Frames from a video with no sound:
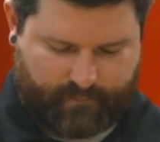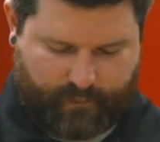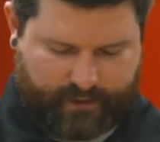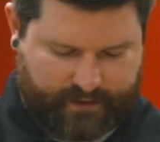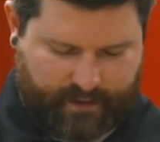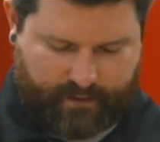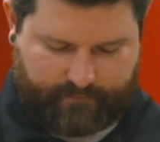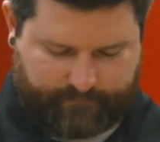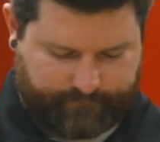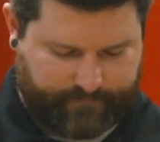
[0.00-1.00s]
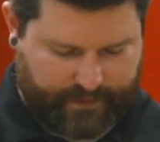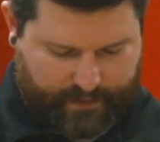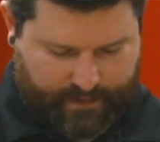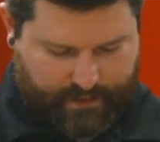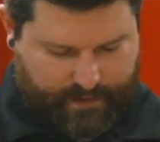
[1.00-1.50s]
Works good.
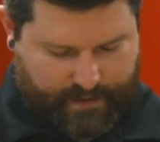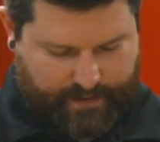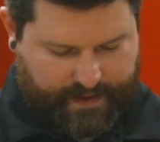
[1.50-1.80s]
And